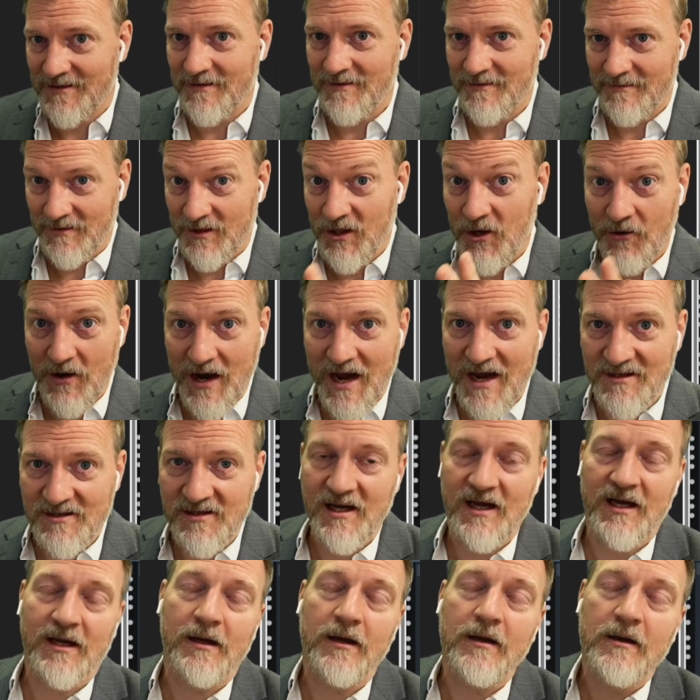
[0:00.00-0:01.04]
you're
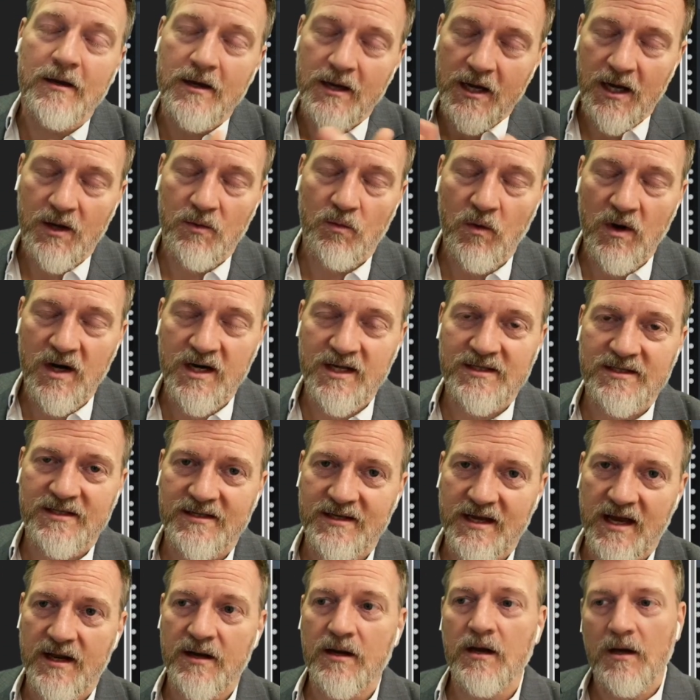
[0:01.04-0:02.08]
asking and what it
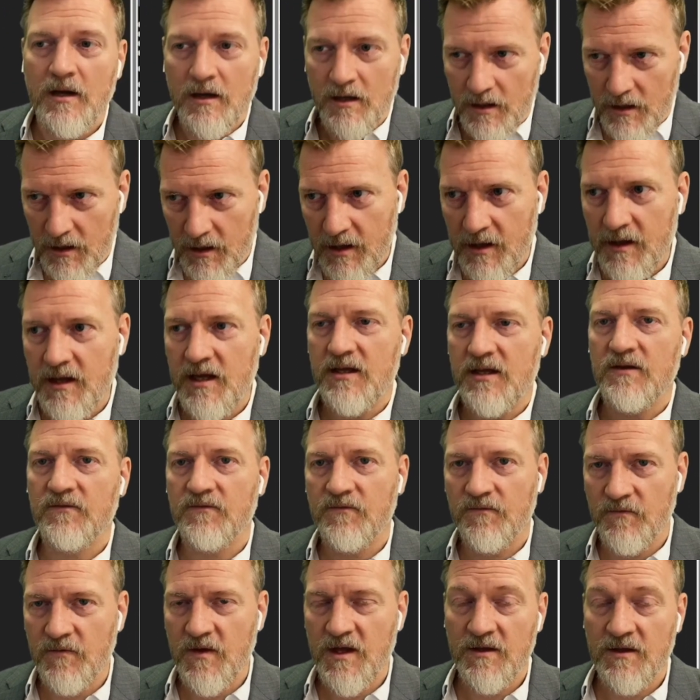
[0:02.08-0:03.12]
said. In
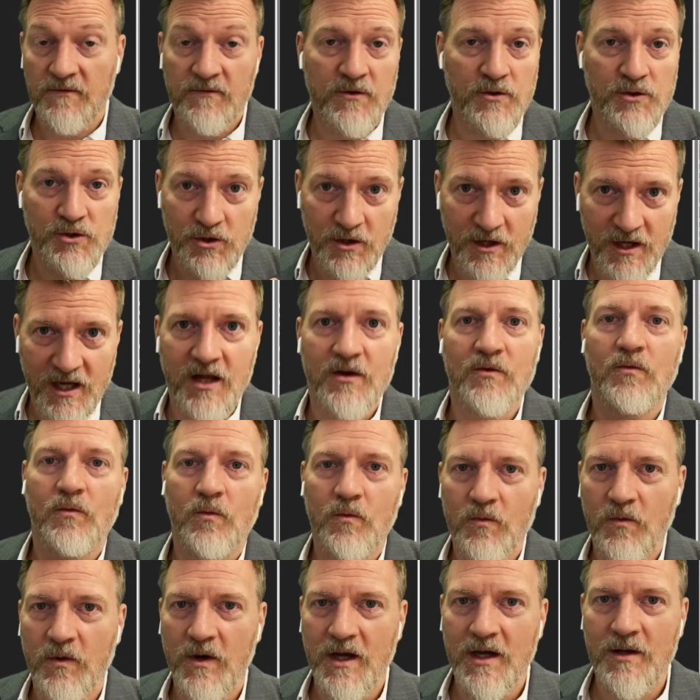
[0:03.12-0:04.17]
the future, again,
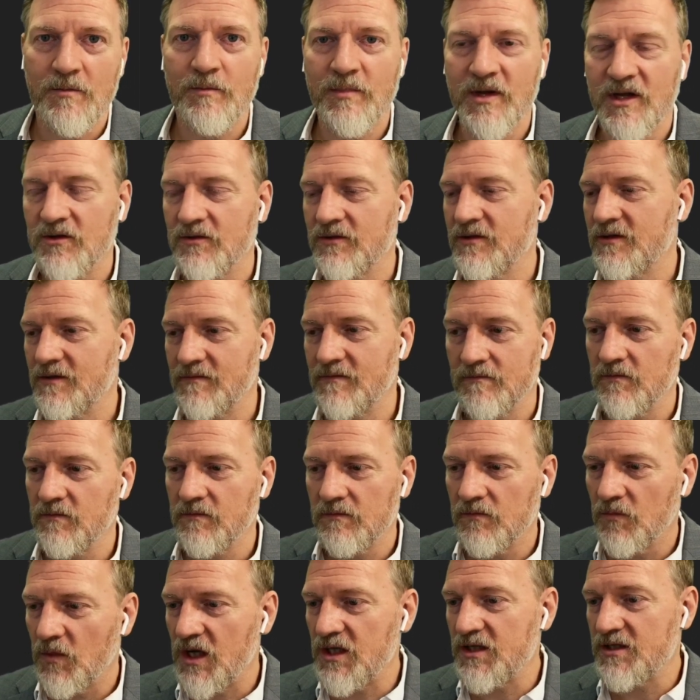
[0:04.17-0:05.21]
we can build
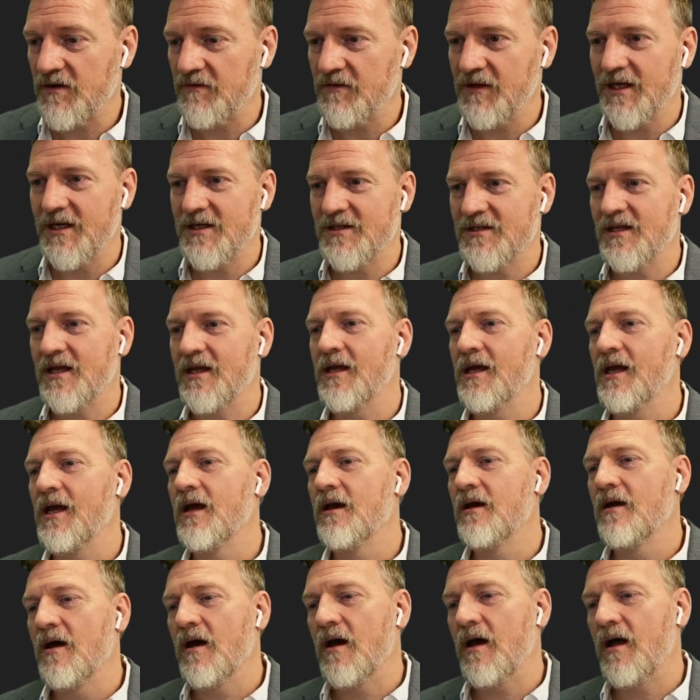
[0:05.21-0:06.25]
relatively easily
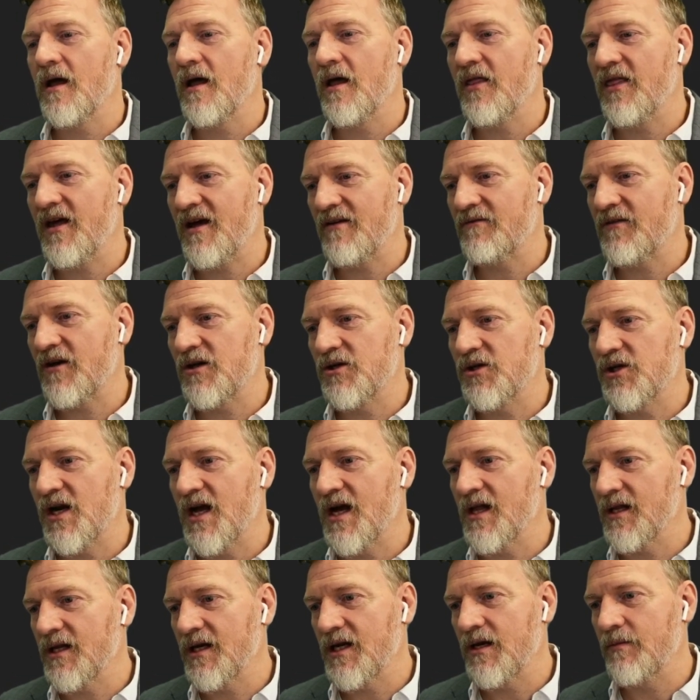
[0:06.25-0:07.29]
that
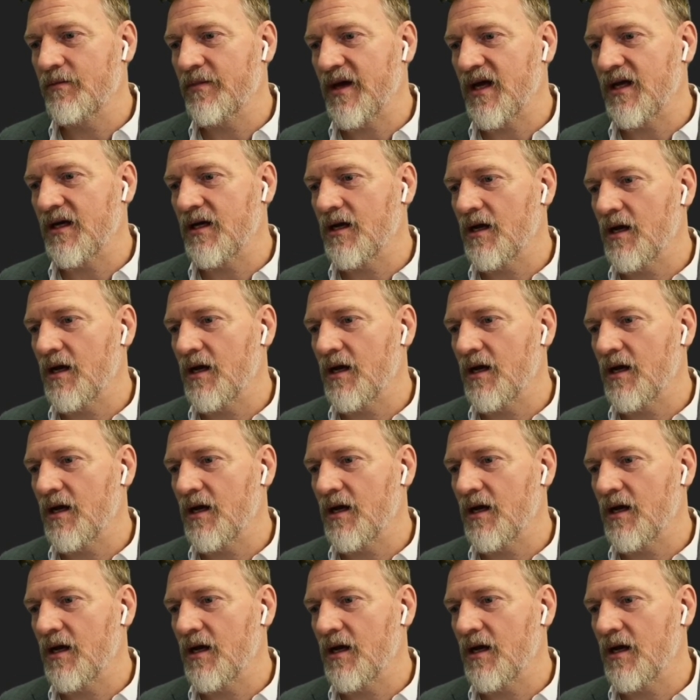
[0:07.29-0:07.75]
functionality, but